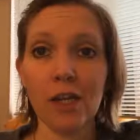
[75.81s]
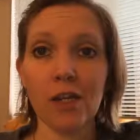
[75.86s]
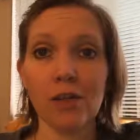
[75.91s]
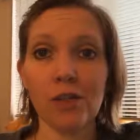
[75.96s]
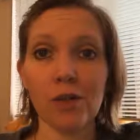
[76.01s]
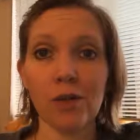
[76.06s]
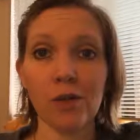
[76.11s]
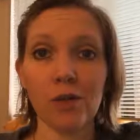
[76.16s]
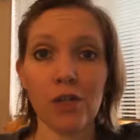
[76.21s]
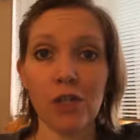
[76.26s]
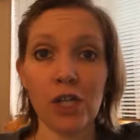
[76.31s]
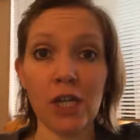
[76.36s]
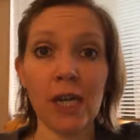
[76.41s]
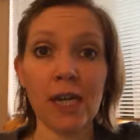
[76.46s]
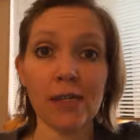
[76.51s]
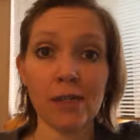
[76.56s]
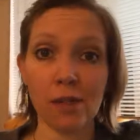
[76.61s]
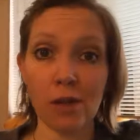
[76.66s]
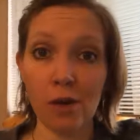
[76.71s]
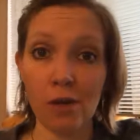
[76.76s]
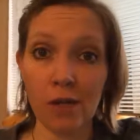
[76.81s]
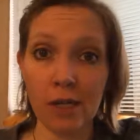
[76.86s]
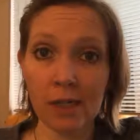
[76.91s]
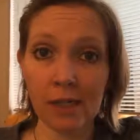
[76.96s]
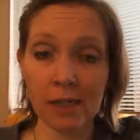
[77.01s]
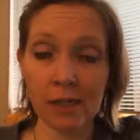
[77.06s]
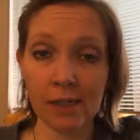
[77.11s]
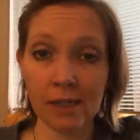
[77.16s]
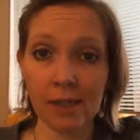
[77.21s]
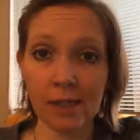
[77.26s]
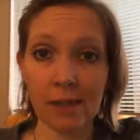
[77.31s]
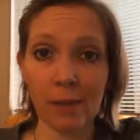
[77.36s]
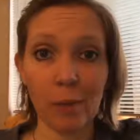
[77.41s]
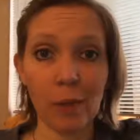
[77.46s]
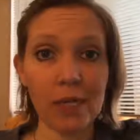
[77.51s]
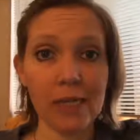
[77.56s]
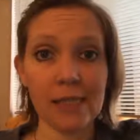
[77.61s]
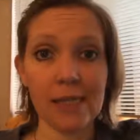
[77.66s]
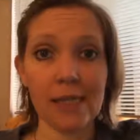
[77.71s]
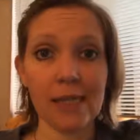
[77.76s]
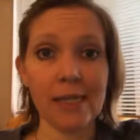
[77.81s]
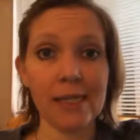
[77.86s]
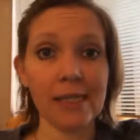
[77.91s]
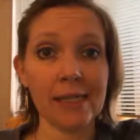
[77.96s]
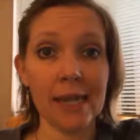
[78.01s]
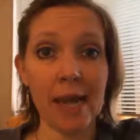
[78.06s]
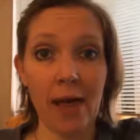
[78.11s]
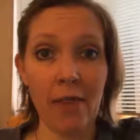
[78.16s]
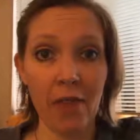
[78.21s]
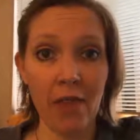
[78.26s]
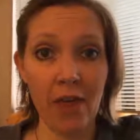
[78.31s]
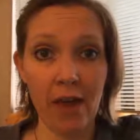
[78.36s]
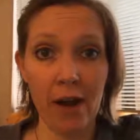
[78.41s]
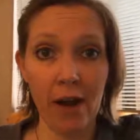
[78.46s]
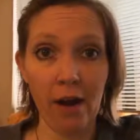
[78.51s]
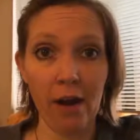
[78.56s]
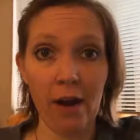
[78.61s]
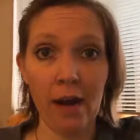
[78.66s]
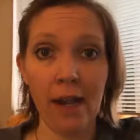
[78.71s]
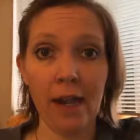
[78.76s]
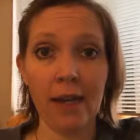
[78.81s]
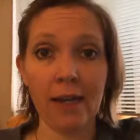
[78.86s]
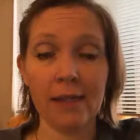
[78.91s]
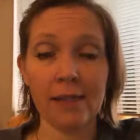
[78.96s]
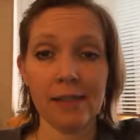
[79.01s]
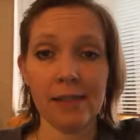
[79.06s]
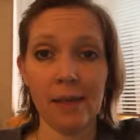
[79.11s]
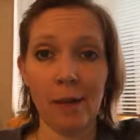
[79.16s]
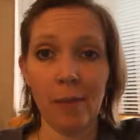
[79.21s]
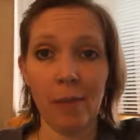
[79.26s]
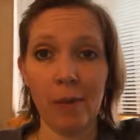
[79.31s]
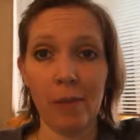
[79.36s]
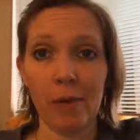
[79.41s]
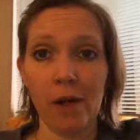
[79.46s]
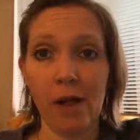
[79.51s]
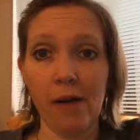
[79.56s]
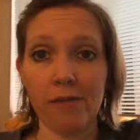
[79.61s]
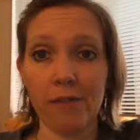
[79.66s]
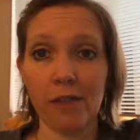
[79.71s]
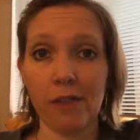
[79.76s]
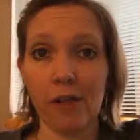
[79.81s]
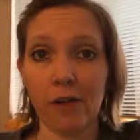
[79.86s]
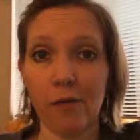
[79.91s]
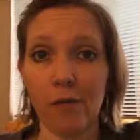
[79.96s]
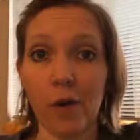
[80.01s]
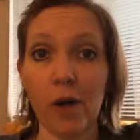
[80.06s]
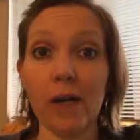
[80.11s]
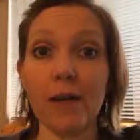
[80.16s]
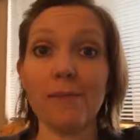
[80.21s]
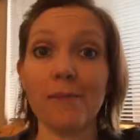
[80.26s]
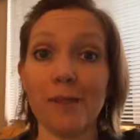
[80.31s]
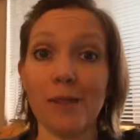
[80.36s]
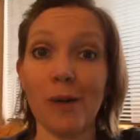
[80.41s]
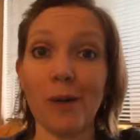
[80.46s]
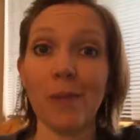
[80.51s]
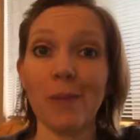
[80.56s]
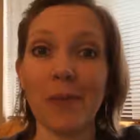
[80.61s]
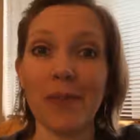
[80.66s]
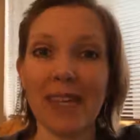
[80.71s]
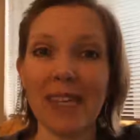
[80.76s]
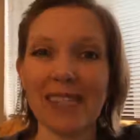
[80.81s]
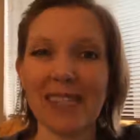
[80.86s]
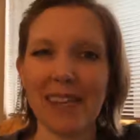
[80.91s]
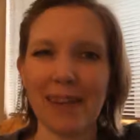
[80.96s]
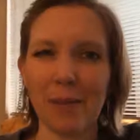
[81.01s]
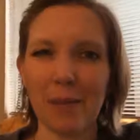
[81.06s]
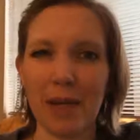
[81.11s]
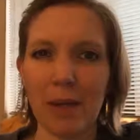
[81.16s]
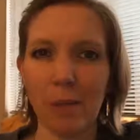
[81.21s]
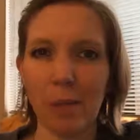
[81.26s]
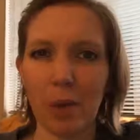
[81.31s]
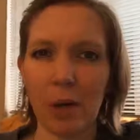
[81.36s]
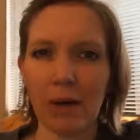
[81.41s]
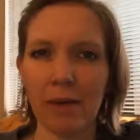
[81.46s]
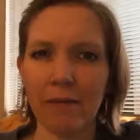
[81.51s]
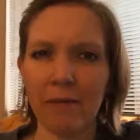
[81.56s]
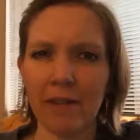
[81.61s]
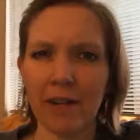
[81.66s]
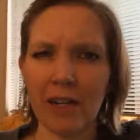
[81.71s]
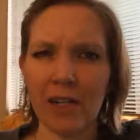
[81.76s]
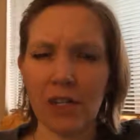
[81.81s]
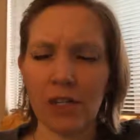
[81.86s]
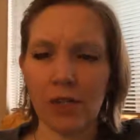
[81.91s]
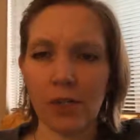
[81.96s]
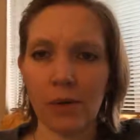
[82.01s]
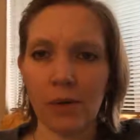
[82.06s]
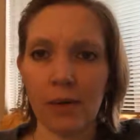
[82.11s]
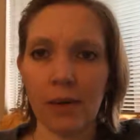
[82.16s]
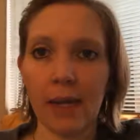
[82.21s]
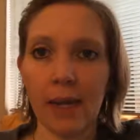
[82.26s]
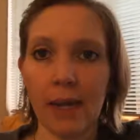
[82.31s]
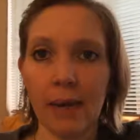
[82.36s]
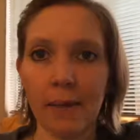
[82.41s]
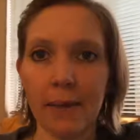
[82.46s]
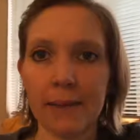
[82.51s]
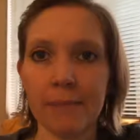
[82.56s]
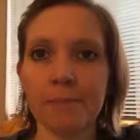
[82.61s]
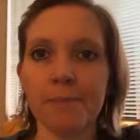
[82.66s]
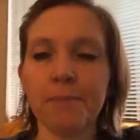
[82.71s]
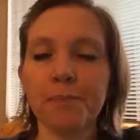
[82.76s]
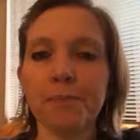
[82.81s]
So she has noticed that the bracelet is not there and has sent people off to look for it. So that's going to be important very soon anyway.